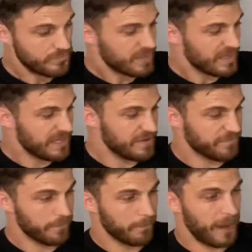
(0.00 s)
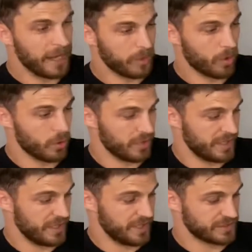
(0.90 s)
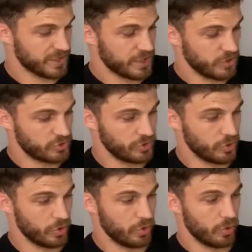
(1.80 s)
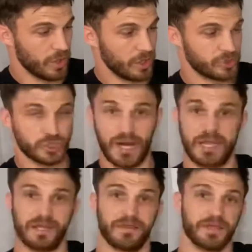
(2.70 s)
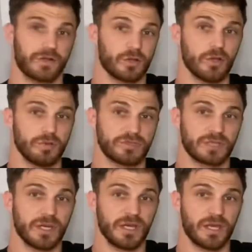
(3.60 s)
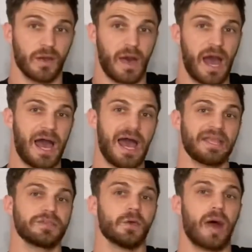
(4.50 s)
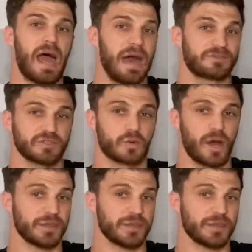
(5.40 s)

if my goal is to train the glutes, I don't have to squat.